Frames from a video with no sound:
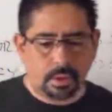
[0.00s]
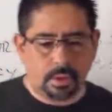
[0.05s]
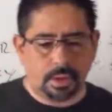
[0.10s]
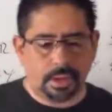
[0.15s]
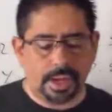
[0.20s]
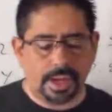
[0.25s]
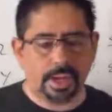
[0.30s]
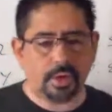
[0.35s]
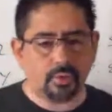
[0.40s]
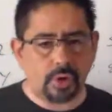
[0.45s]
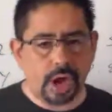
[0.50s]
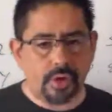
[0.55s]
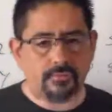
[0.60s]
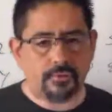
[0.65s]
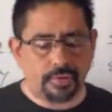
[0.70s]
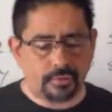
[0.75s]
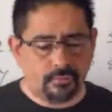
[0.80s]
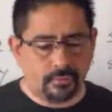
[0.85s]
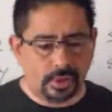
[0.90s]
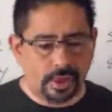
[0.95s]
link
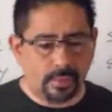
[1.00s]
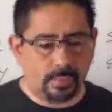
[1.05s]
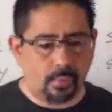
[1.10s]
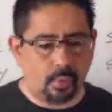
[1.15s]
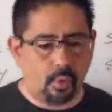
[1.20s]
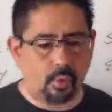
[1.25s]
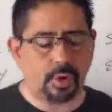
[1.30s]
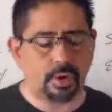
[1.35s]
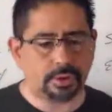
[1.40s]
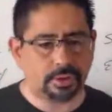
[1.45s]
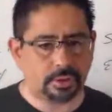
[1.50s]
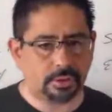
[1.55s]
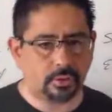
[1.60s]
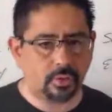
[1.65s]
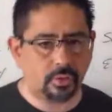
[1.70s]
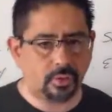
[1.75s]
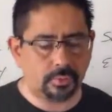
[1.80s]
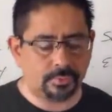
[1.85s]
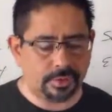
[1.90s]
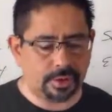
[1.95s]
graph is very important to
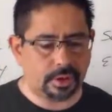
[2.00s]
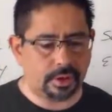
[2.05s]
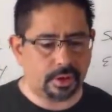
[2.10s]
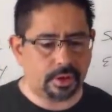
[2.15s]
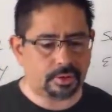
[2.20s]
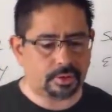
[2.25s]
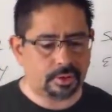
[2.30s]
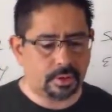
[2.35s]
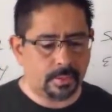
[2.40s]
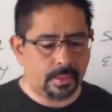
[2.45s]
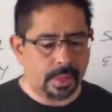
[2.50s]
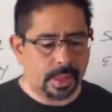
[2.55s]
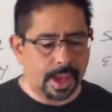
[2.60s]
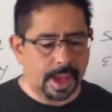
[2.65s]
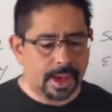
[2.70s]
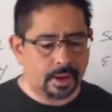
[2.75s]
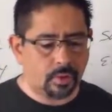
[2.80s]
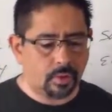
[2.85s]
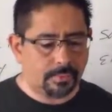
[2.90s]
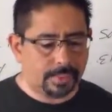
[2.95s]
Google, because
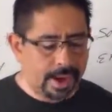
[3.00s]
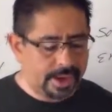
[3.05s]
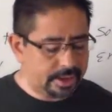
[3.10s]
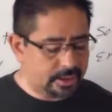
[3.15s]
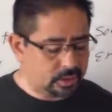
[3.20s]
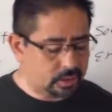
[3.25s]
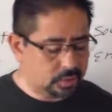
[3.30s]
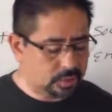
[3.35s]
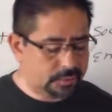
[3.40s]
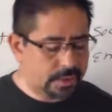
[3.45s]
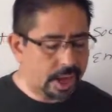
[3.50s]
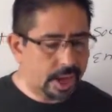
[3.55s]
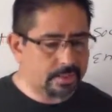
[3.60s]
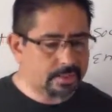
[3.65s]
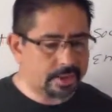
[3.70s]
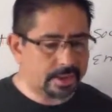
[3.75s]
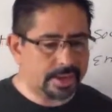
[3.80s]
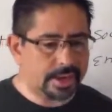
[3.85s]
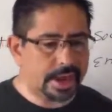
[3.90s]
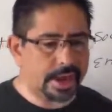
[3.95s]
I know back in
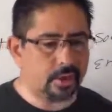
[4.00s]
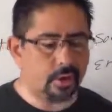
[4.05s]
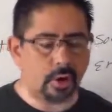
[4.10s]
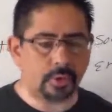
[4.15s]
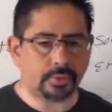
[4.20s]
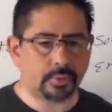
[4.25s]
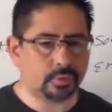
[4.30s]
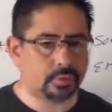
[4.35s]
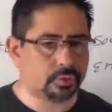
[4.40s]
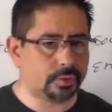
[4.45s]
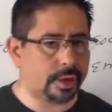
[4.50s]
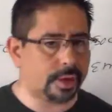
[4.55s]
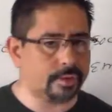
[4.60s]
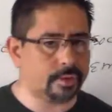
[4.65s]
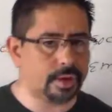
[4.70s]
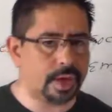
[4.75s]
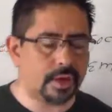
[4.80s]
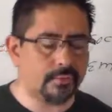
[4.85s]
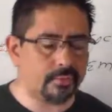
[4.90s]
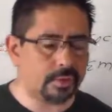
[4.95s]
2009 all the way to
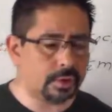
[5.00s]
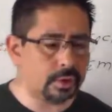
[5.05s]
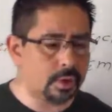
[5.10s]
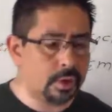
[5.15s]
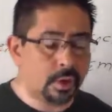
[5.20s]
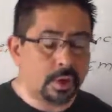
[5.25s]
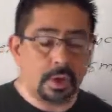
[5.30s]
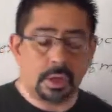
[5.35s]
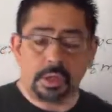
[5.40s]
2011,